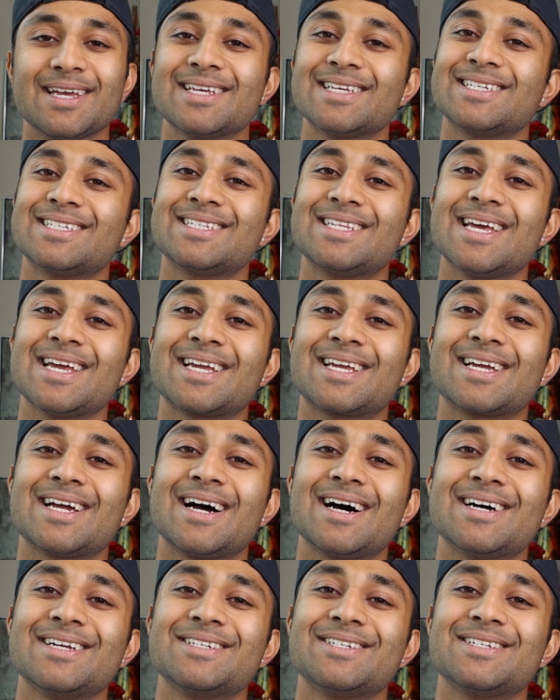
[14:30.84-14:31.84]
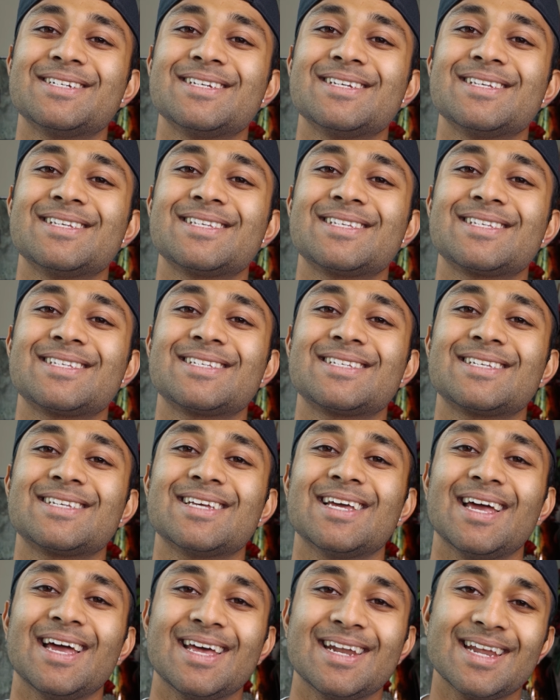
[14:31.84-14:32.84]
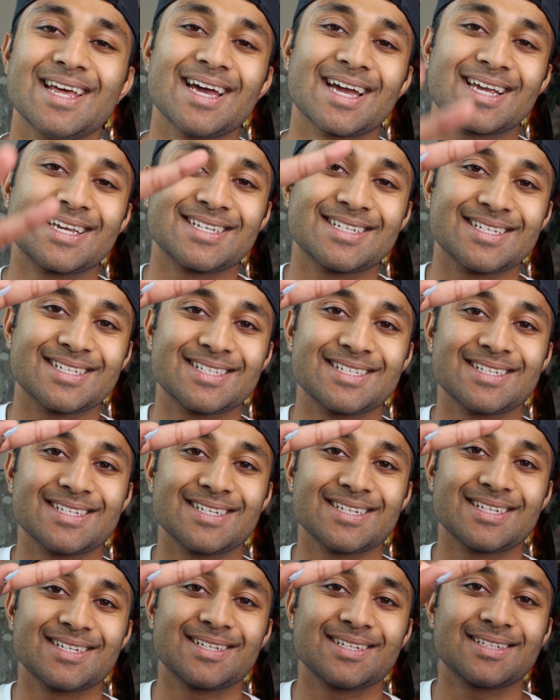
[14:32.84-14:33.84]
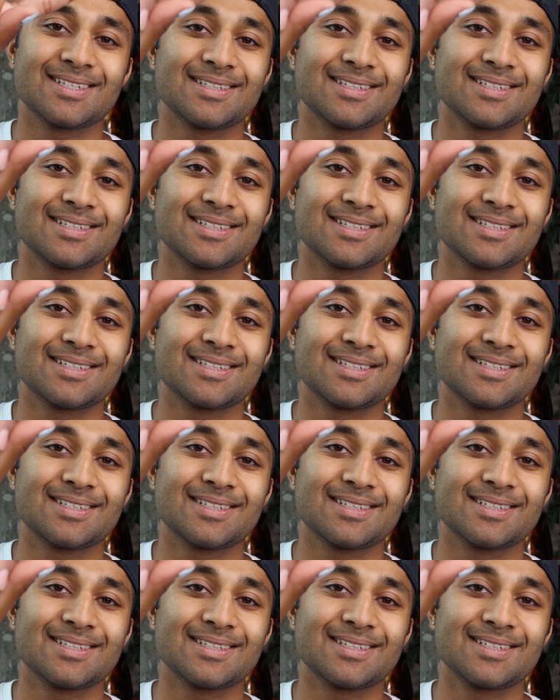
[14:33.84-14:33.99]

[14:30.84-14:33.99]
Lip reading: Stay conscious and ecstasy.